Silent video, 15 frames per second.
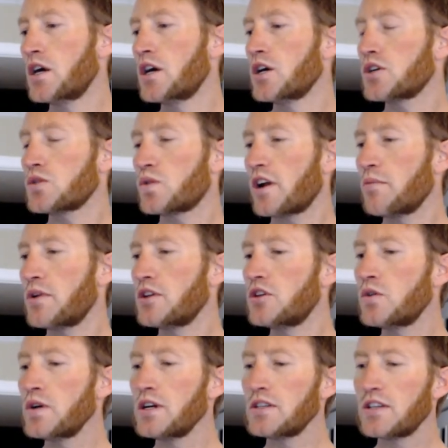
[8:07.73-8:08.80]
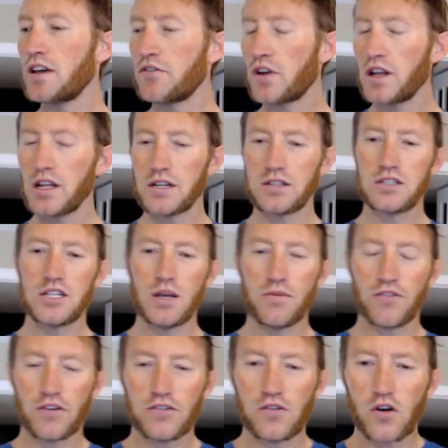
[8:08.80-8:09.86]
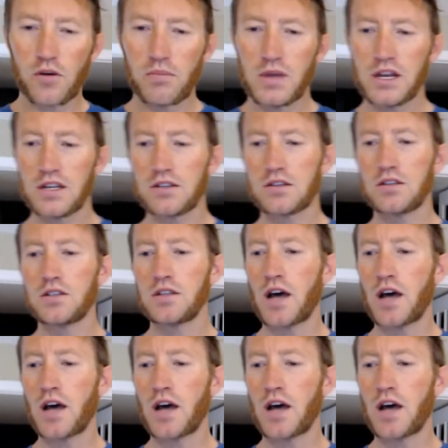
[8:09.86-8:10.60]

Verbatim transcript: So what I've been doing is after I let it steep for four minutes,